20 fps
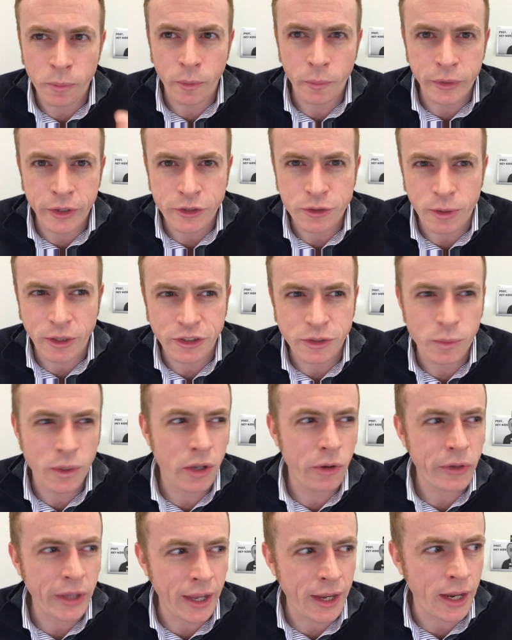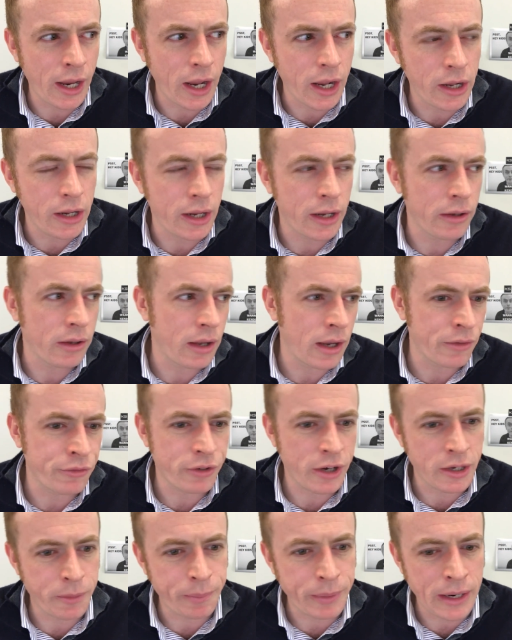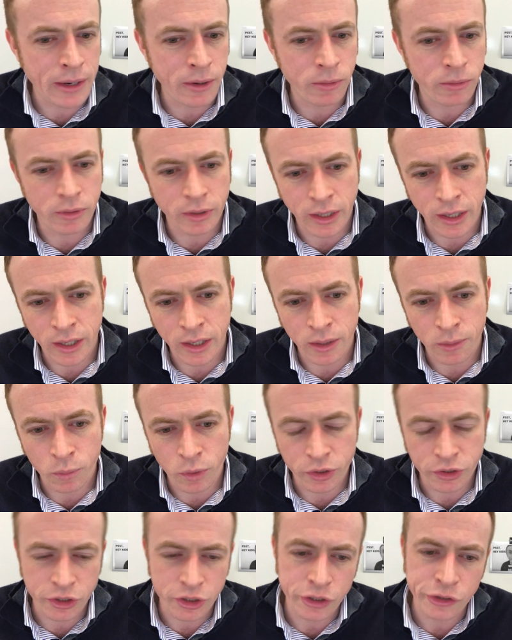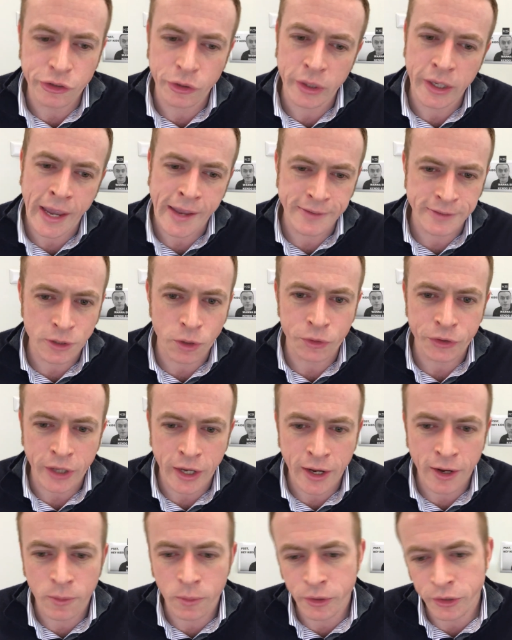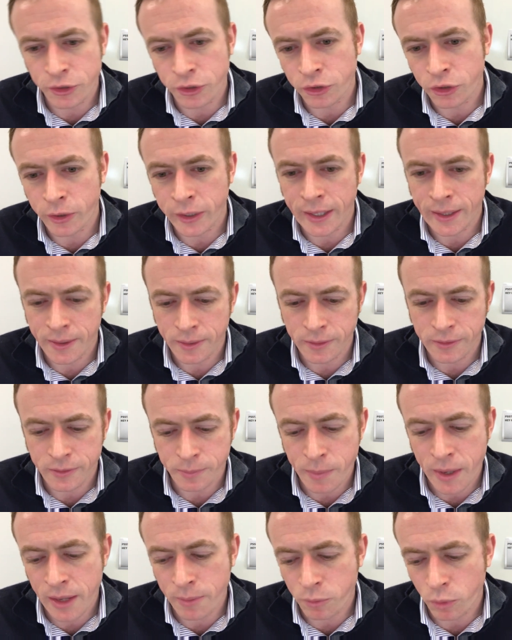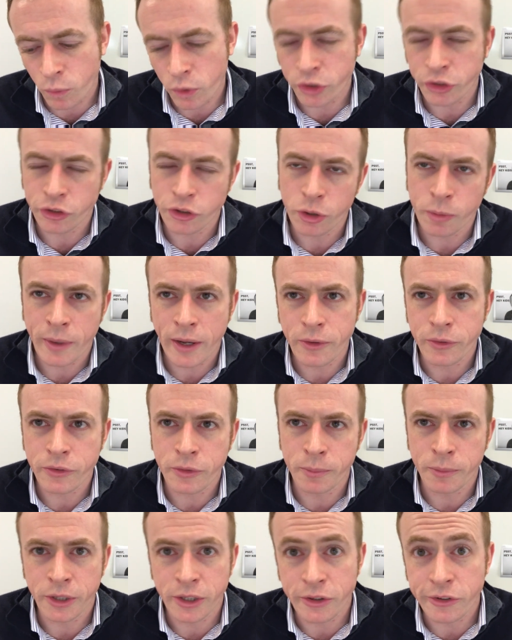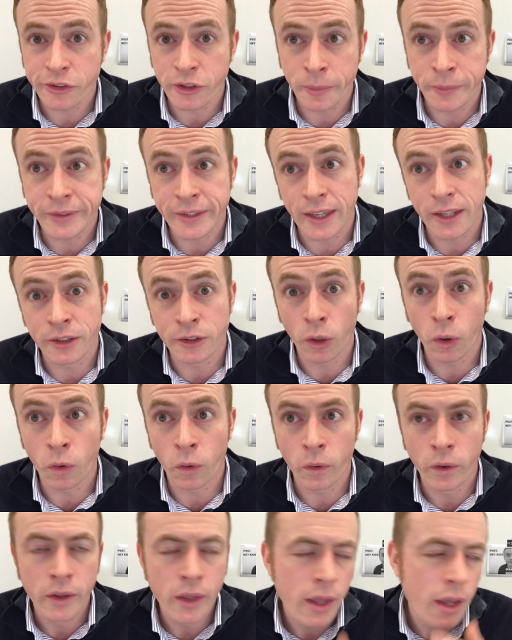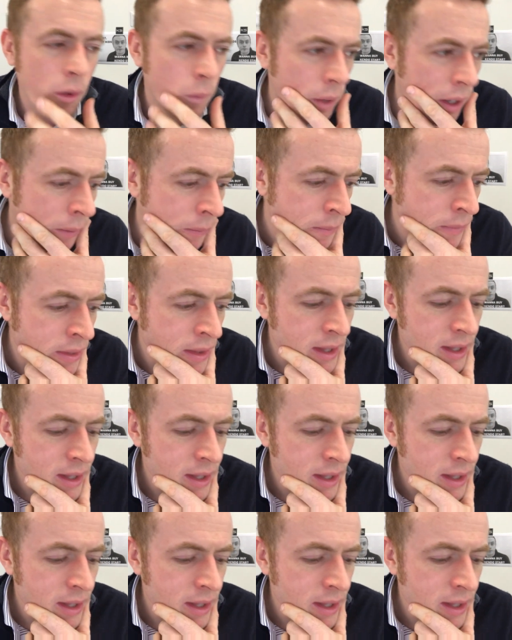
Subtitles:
with this question. Well, okay, I've read about what you can do against Kotea, what you could do against men, but what do you do about somebody that's coming to hit door? Well,